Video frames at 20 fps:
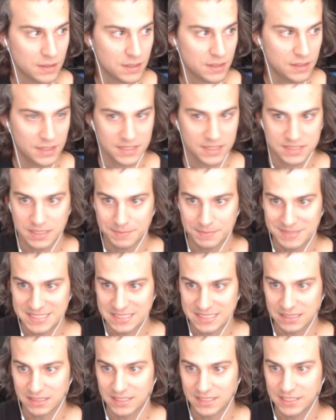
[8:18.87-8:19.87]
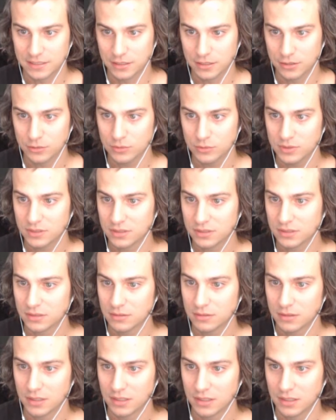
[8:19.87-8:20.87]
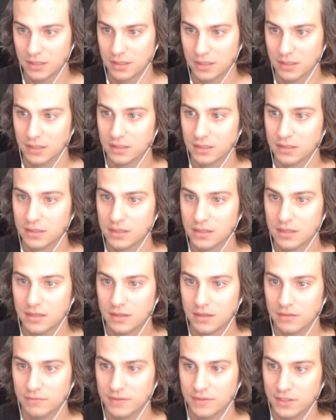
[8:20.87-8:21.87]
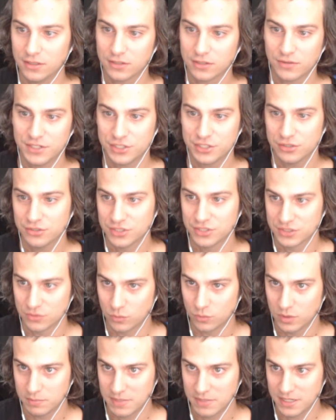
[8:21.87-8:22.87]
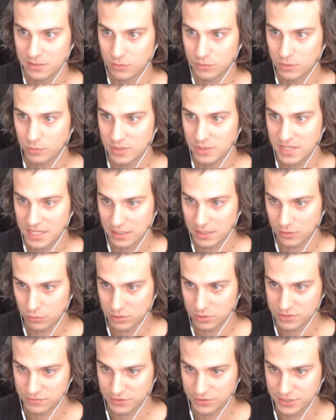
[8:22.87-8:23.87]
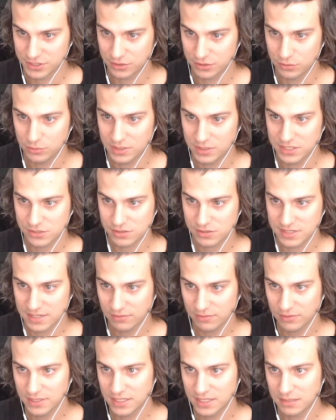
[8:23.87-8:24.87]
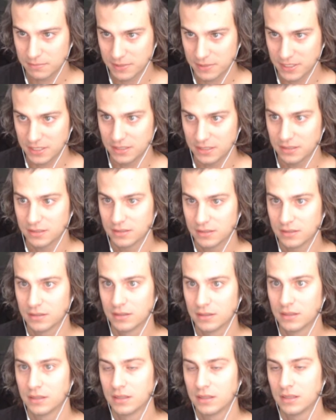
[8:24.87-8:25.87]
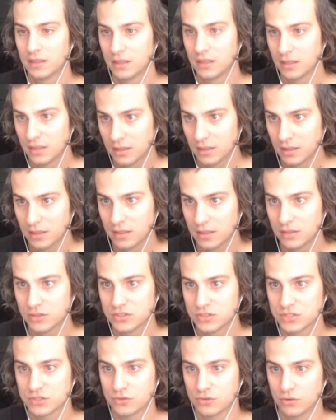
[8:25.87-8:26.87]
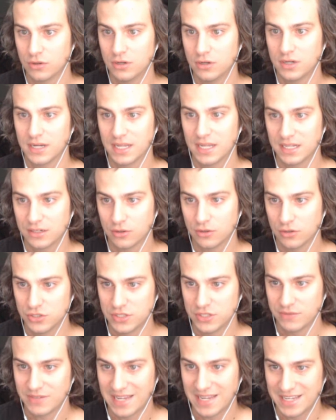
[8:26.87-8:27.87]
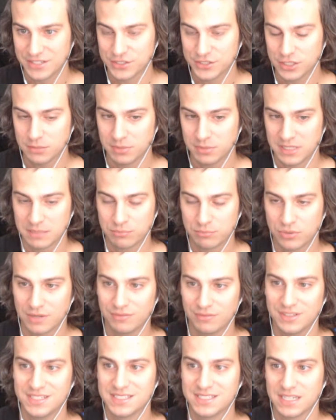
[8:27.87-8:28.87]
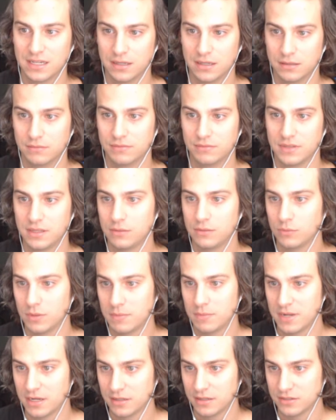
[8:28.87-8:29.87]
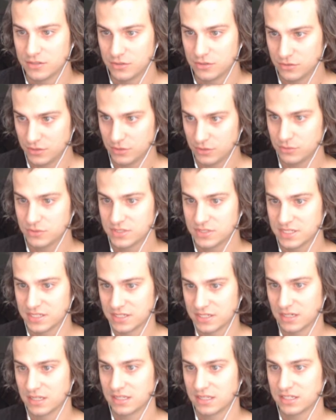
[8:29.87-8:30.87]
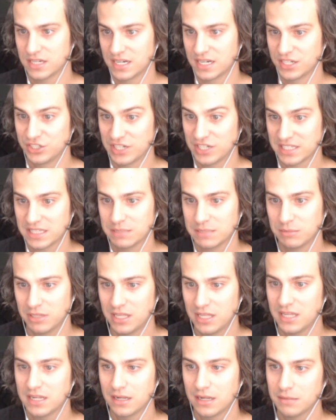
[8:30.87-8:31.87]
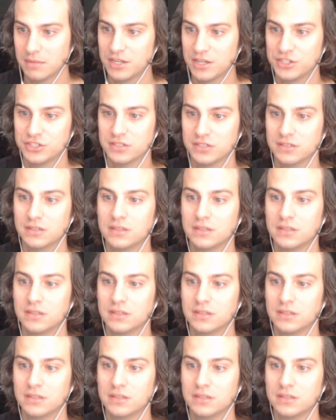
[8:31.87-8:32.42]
Next up is Lilo. Vanilla creature, just a 1 mana 1/1 that lords for 2. These are definitely going to be strong and cards you have to answer, but the prevalence of the 1 mana 2/2s is going to kind of check them a lot, I'd imagine.